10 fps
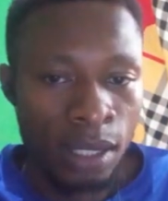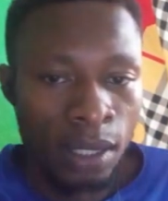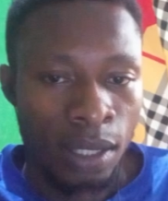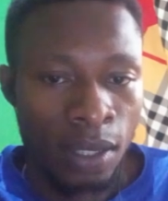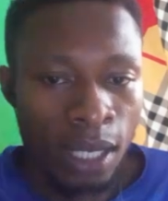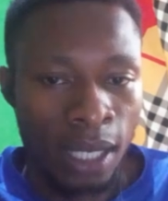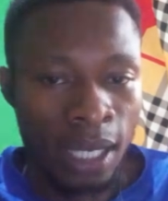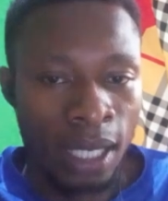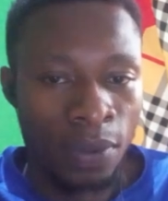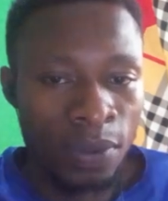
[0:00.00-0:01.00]
okay,
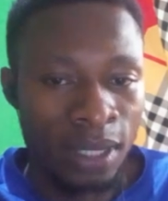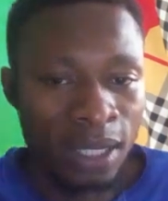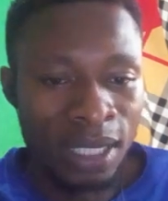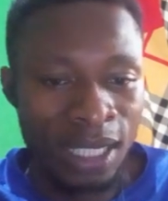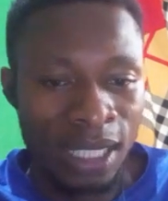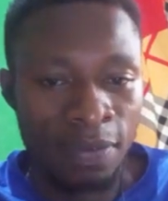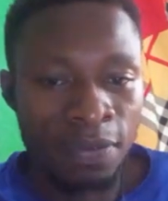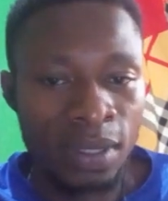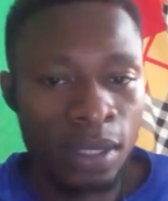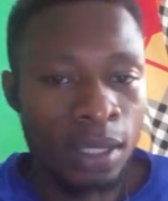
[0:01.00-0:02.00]
received
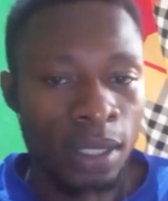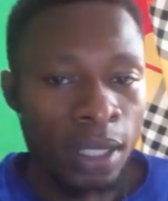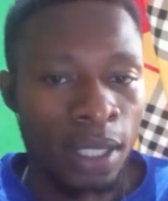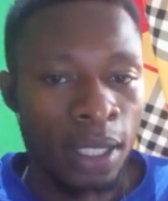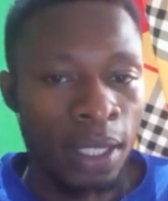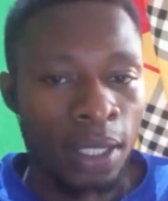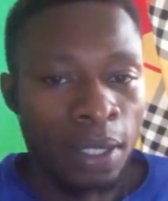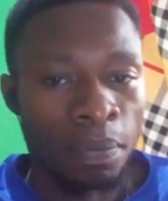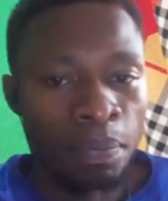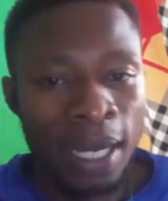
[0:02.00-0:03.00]

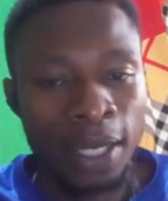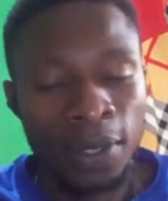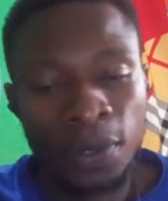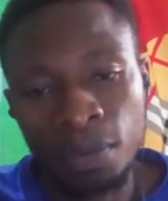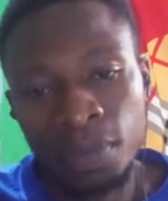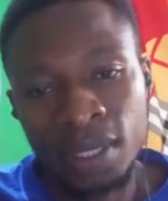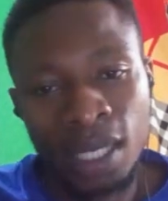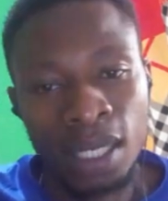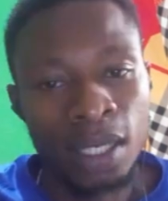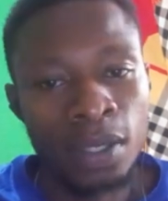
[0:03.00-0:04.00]
by the computer
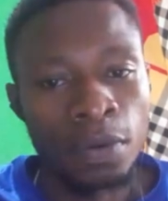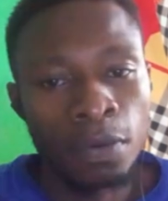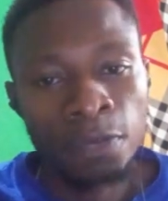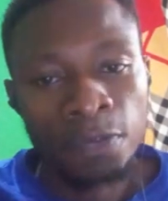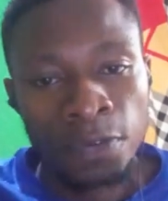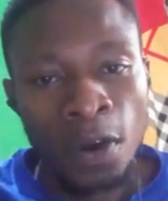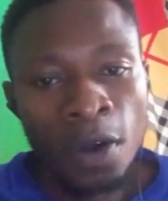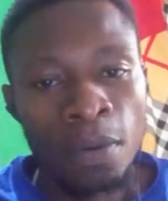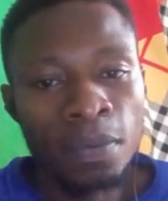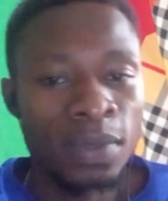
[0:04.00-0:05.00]
from
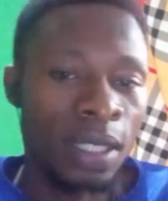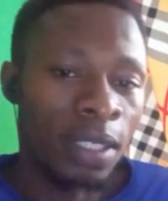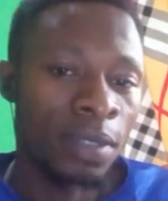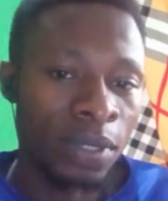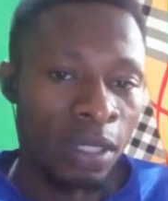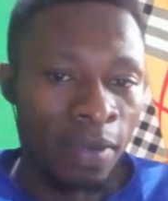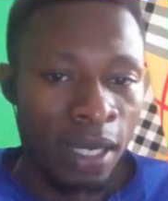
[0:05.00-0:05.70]
the input devices.